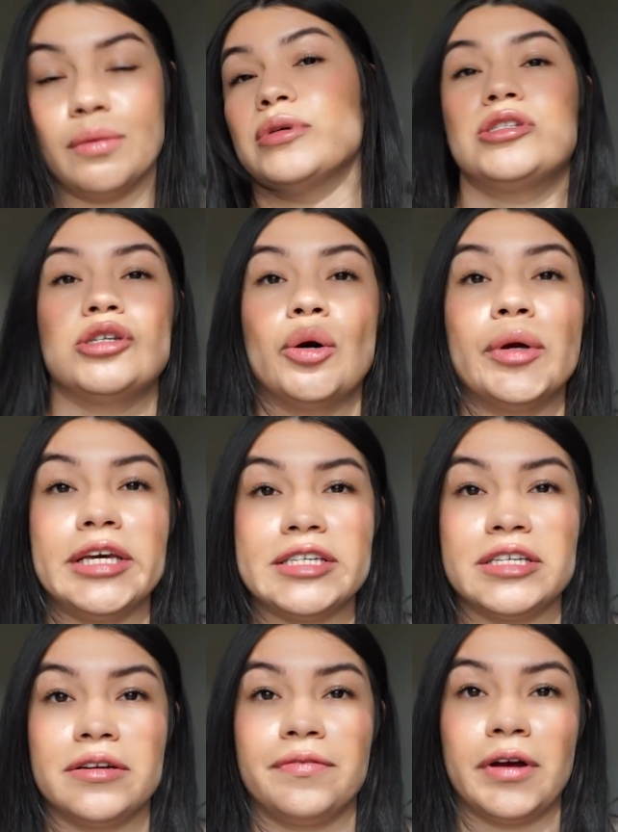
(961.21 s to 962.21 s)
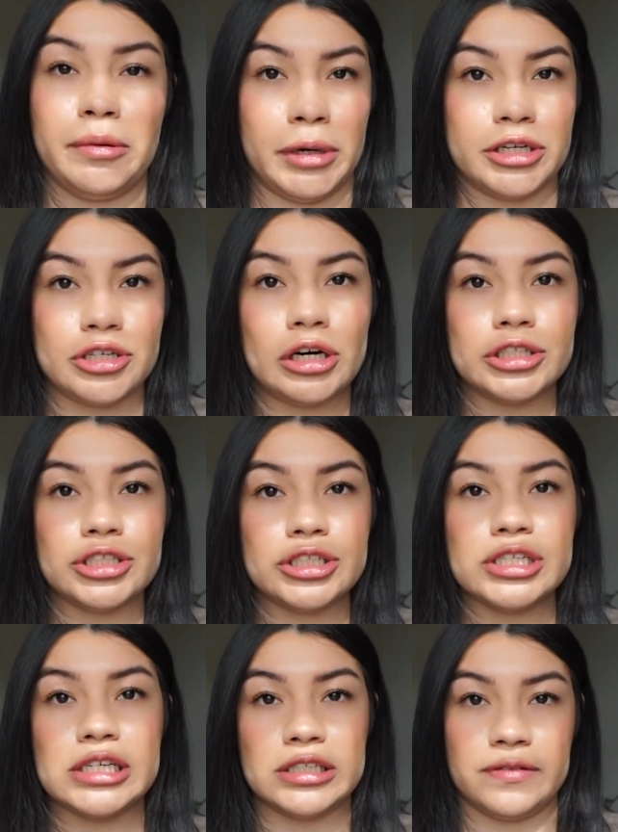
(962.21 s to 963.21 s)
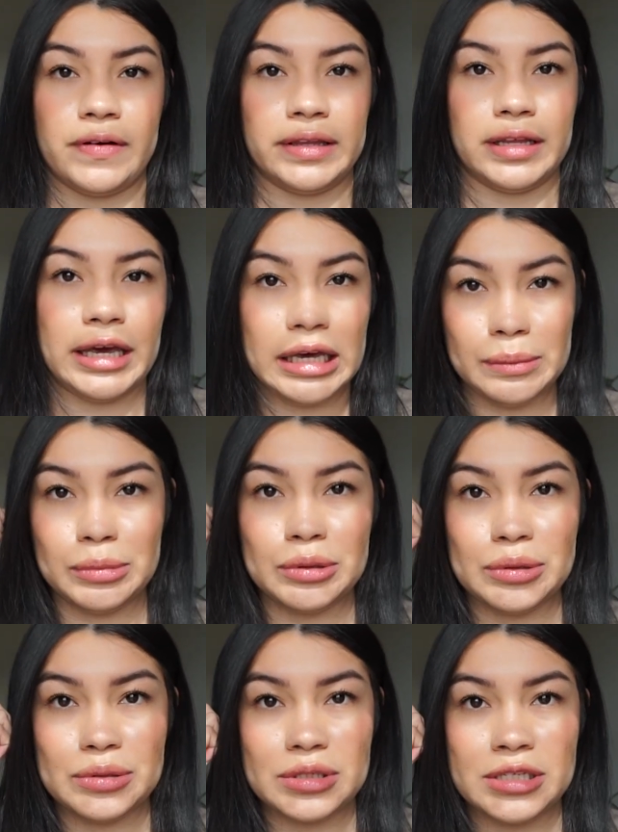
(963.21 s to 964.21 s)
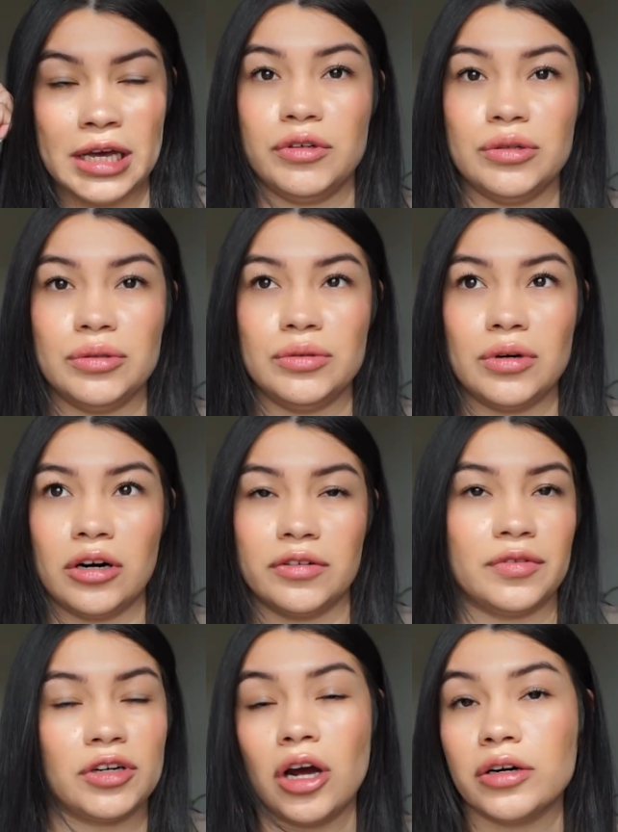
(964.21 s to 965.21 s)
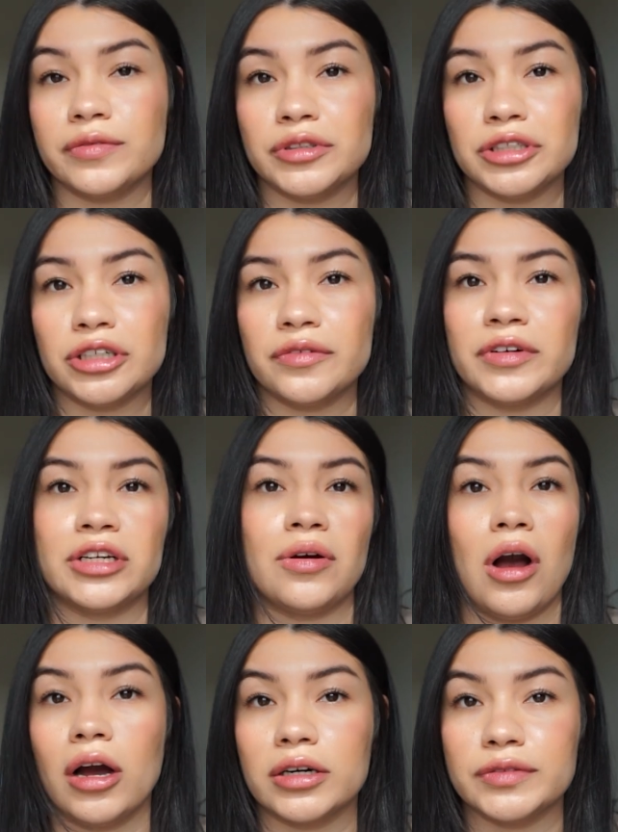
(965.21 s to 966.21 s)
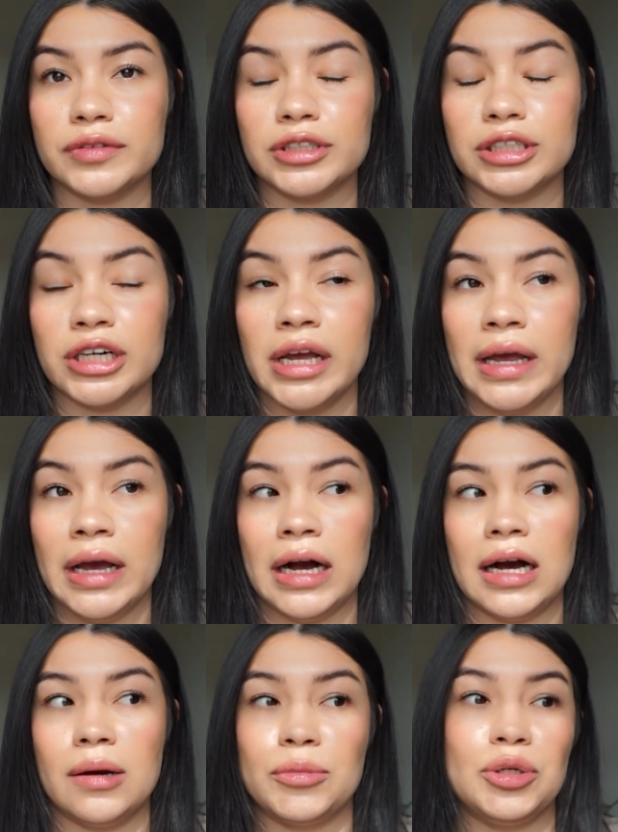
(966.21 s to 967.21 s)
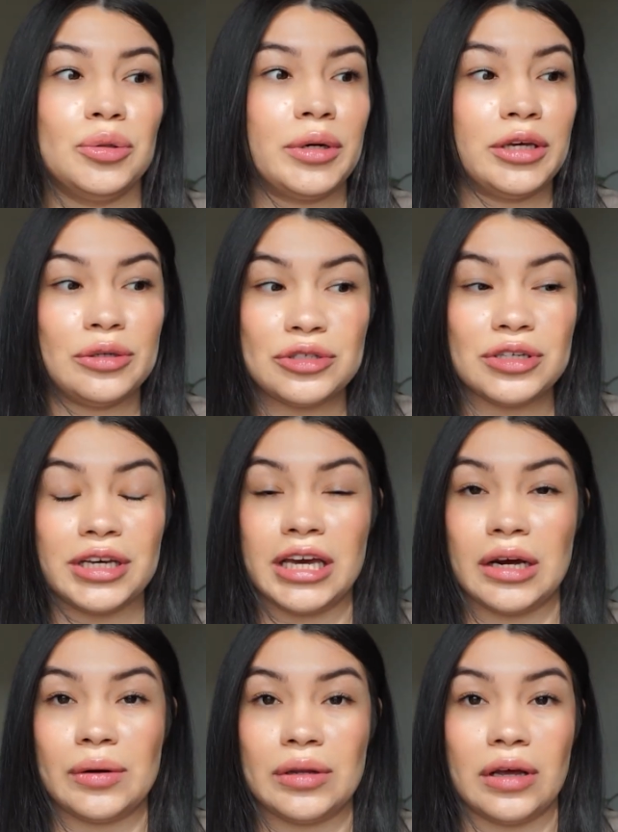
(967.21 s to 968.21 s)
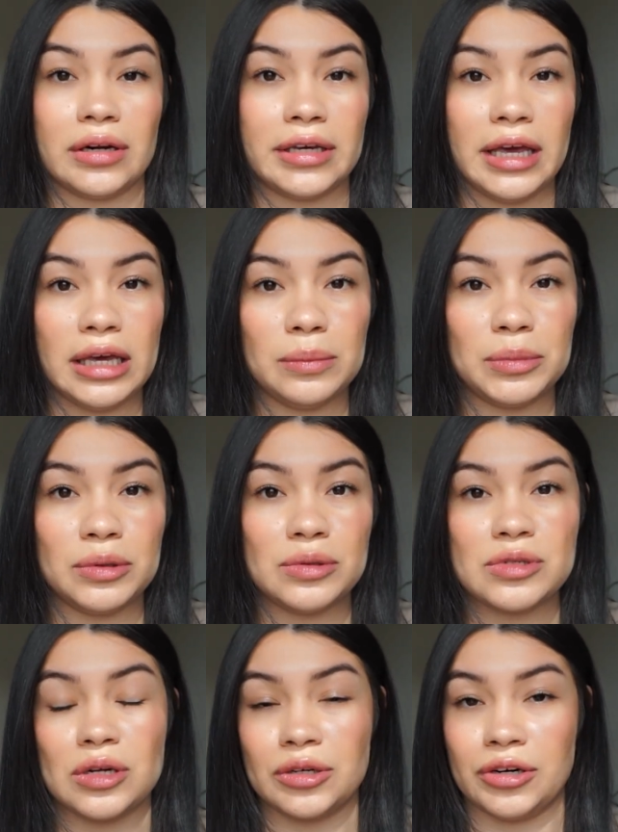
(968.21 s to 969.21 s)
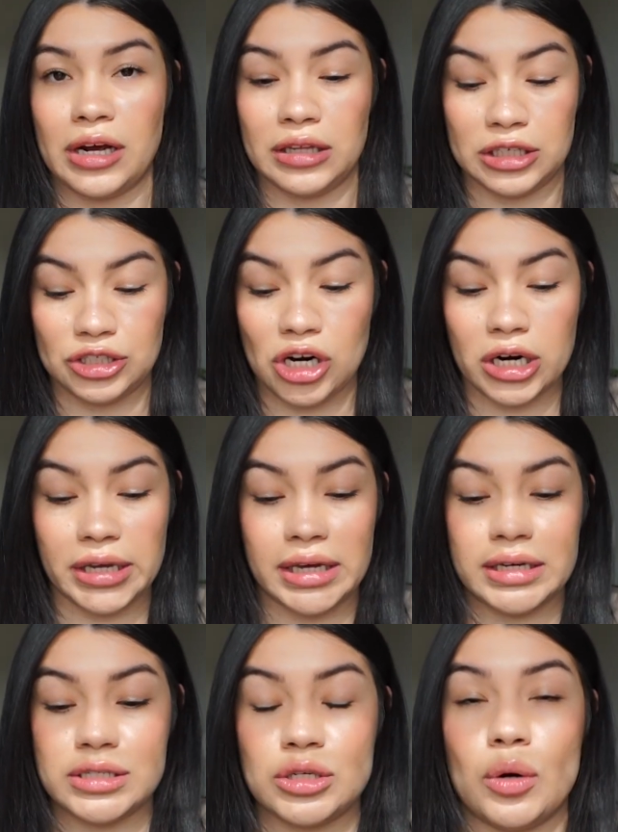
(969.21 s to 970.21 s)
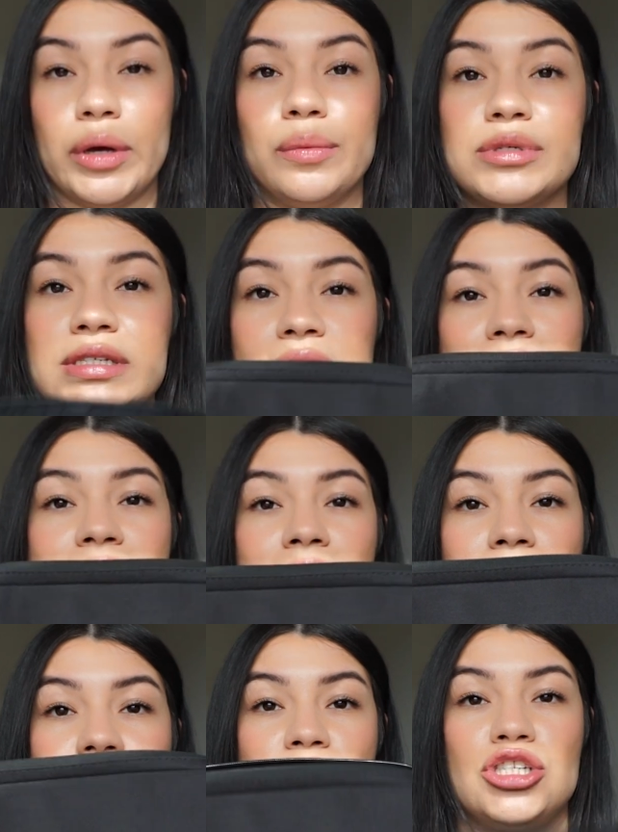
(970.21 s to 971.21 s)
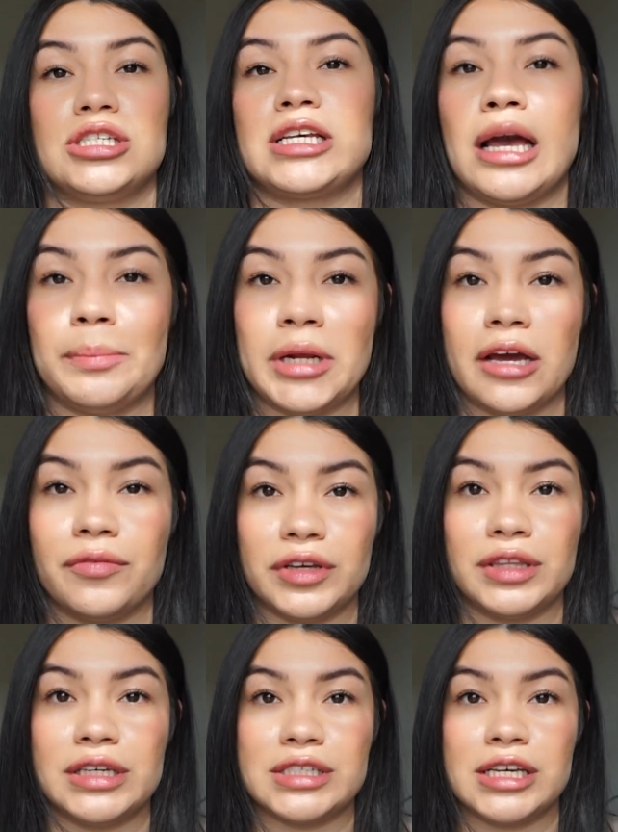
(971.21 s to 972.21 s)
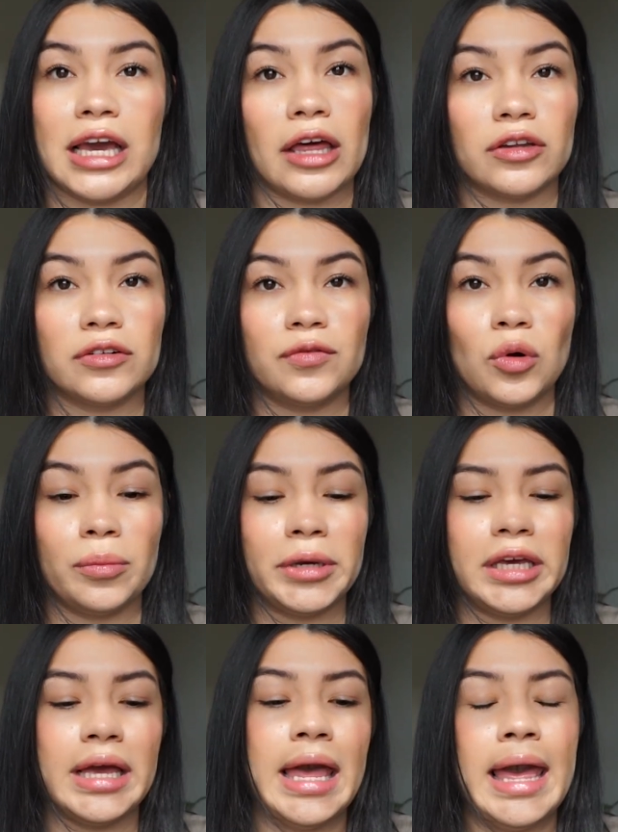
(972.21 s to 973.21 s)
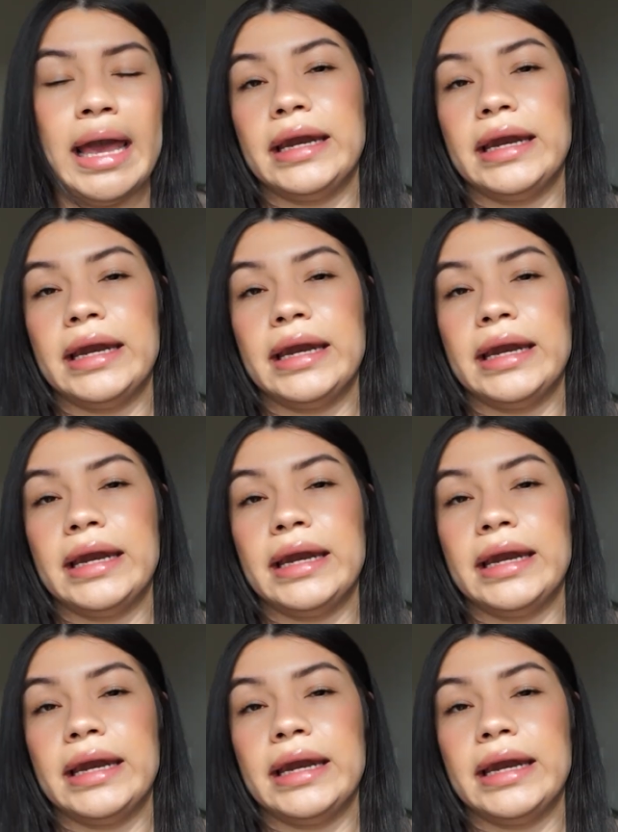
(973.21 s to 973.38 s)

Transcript: it was so easy to find my chargers and to find the cables. If you are a photographer or videographer, you usually carry a lot of cables, all your electronics. So it was nice that this just kept everything together for me.